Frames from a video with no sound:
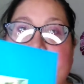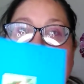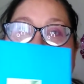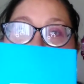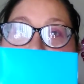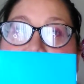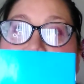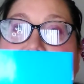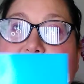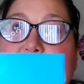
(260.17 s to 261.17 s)
So there's
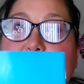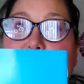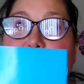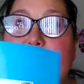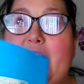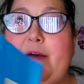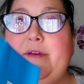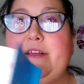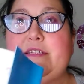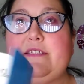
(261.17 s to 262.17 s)
like the little white
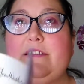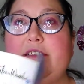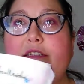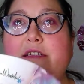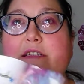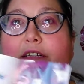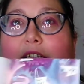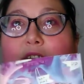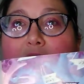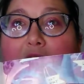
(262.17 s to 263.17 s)
rabbit,
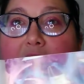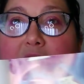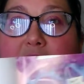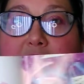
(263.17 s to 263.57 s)
and